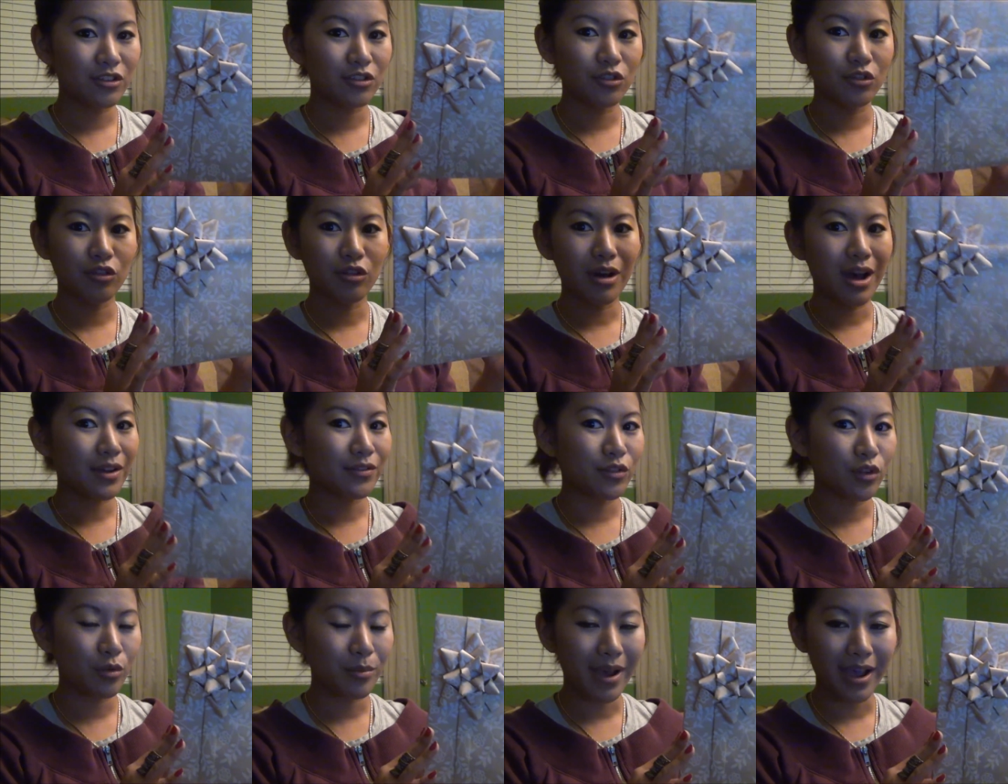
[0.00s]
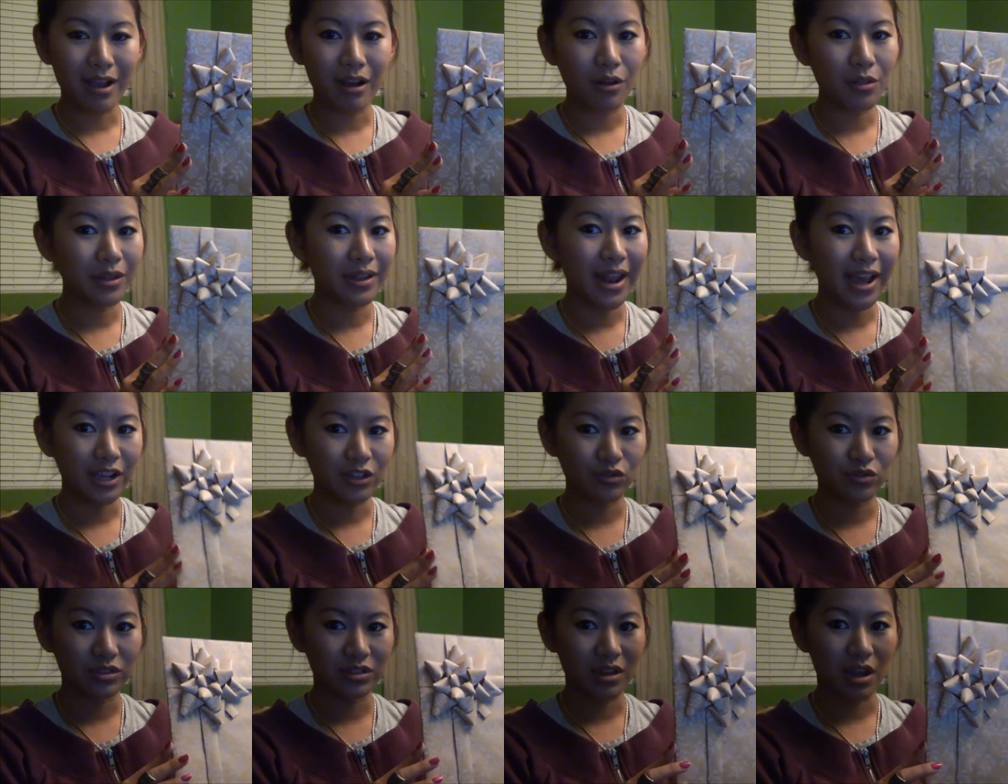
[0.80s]
so you don't have to go buy all that
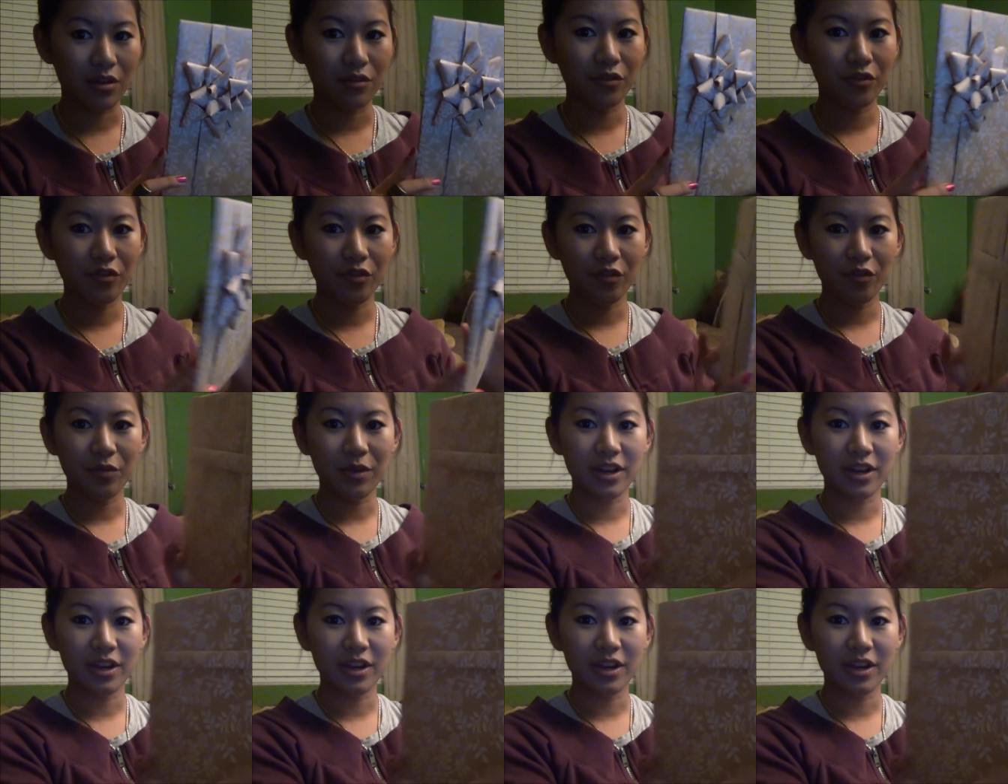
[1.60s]
extra stuff,